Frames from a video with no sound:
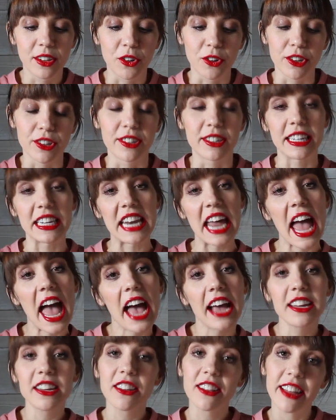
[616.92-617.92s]
Christina
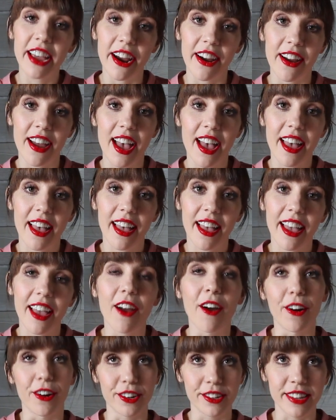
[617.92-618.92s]
Aguilera
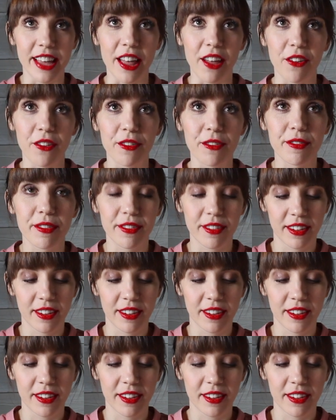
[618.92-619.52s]
herself